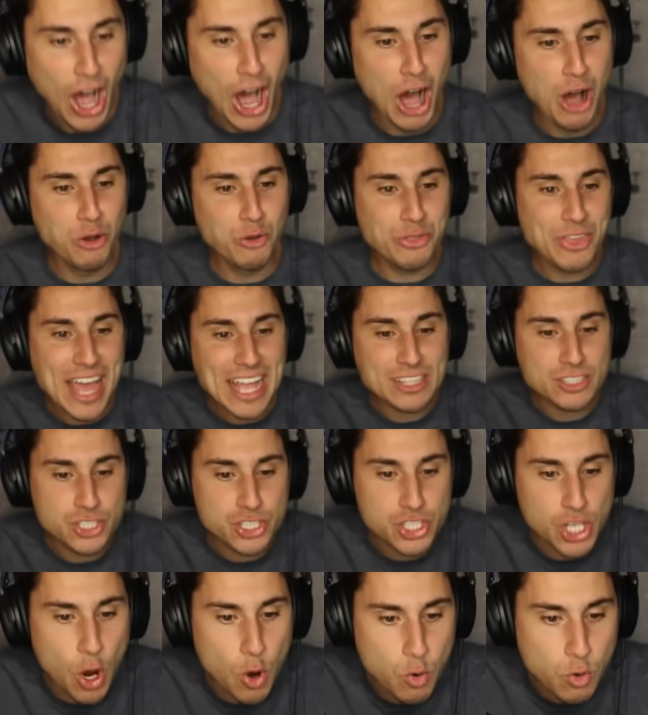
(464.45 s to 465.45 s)
Oh, that's
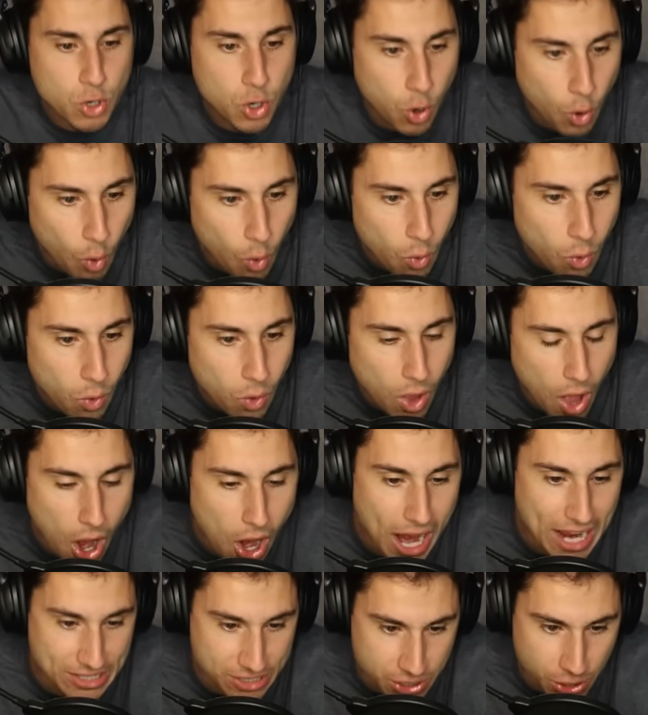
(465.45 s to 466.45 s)
so cool.
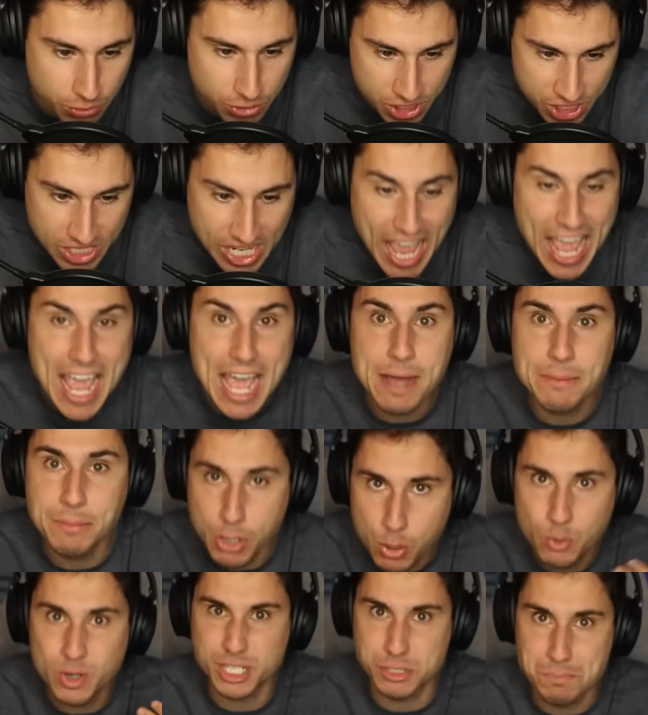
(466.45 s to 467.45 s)
All right, so Sam,
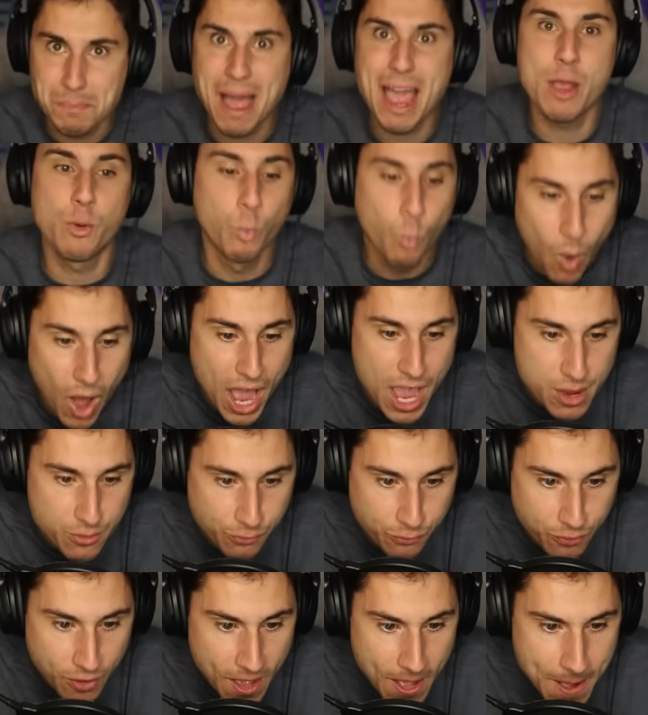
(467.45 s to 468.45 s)
who is my
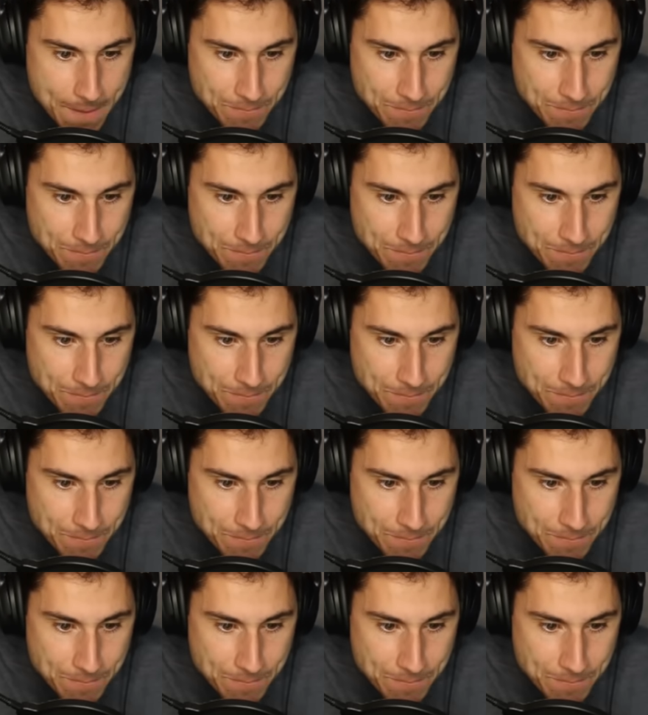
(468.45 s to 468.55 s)
wife,